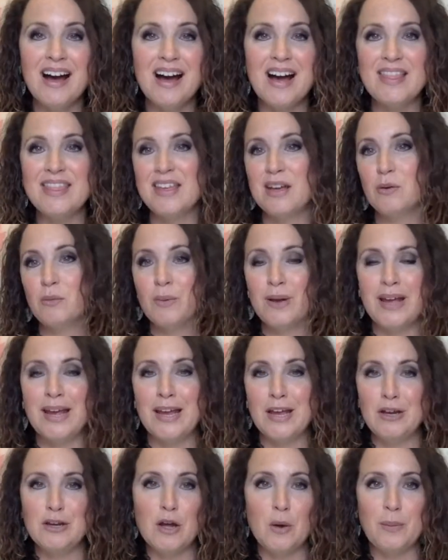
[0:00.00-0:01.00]
Then
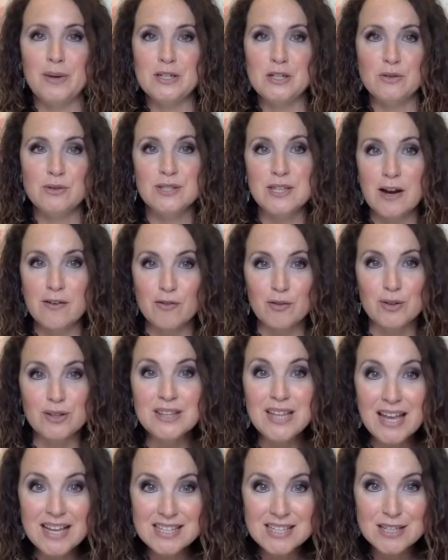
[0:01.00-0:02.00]
we do several
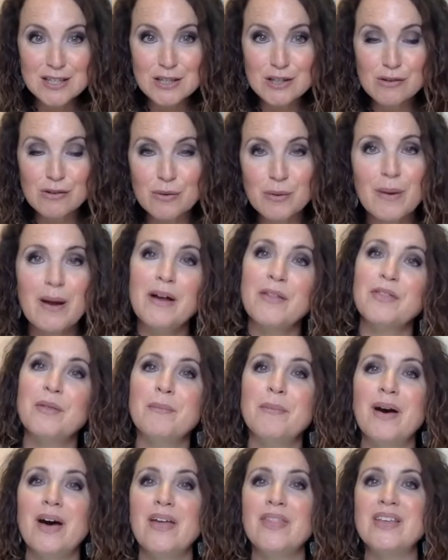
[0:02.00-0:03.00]
lessons throughout the
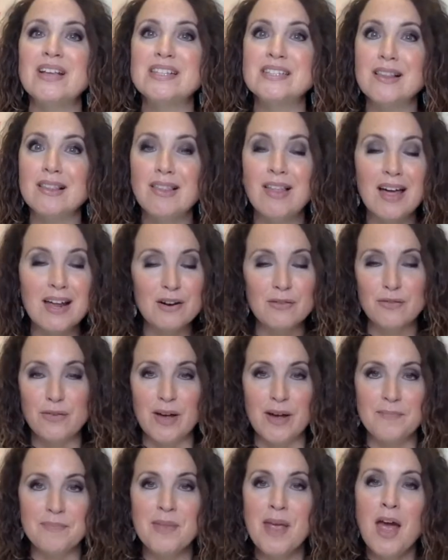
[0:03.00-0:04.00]
month. It's a lot of
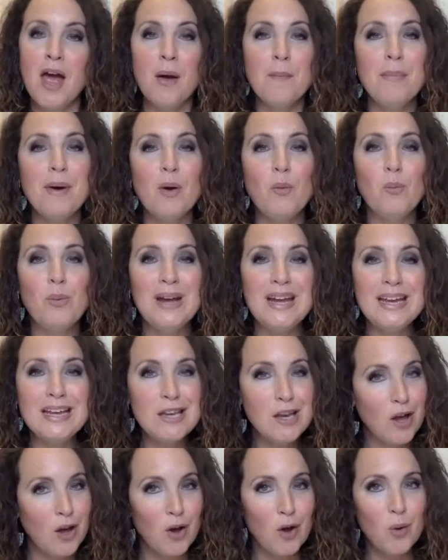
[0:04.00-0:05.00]
fun. But we
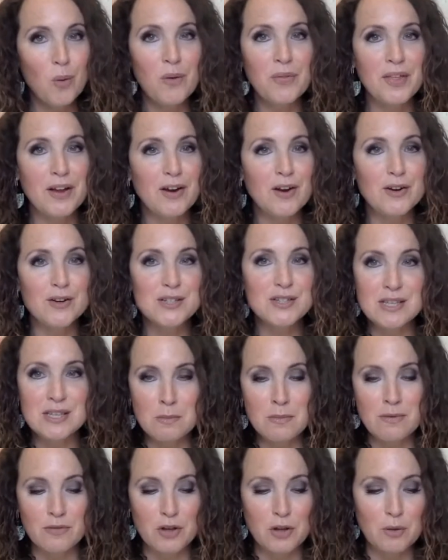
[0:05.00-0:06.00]
know there are
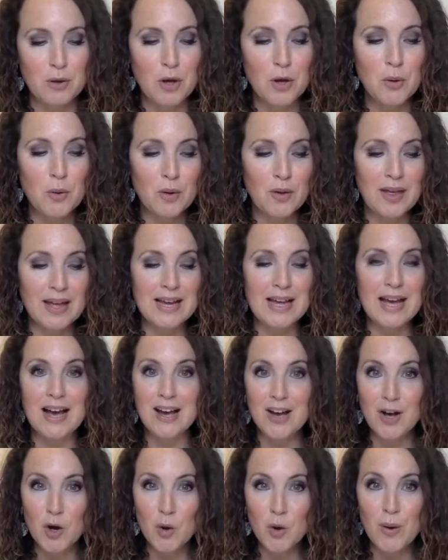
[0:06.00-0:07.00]
some of you who are like,
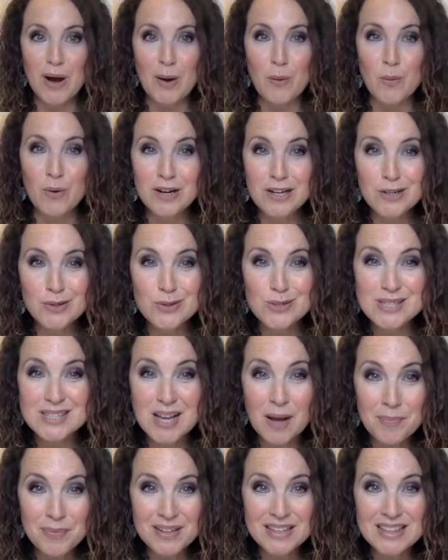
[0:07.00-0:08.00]
oh, I want to do
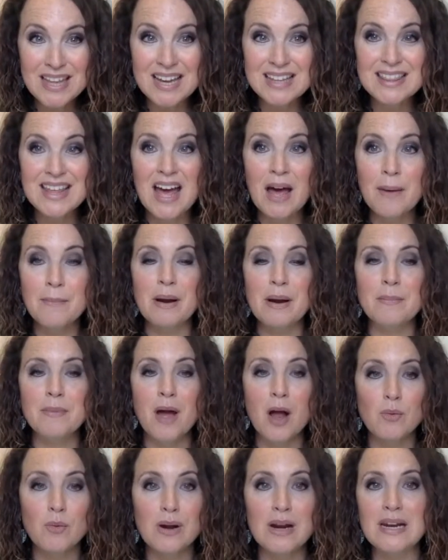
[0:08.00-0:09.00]
something like that, but I'm
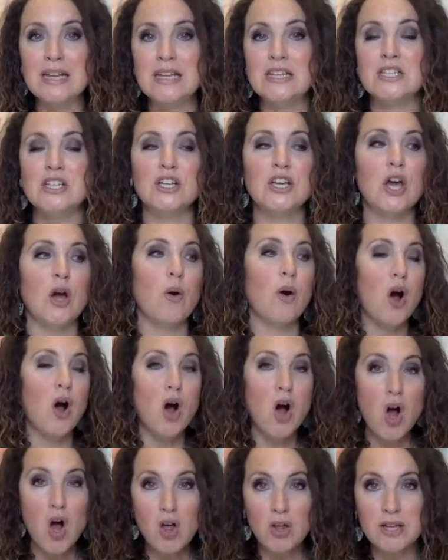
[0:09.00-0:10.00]
not ready to go
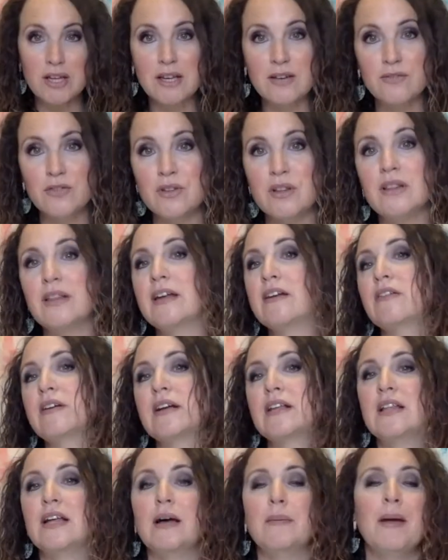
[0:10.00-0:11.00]
all in for the lettering
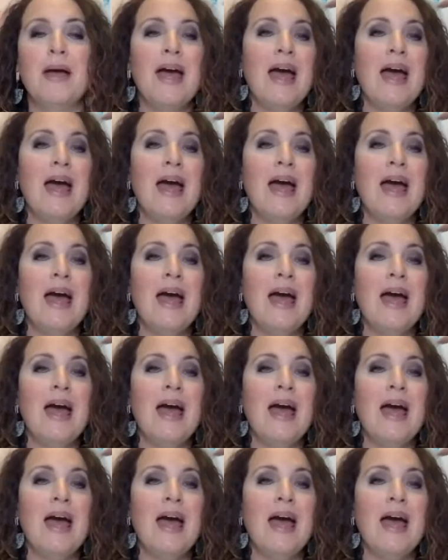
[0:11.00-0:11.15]
club.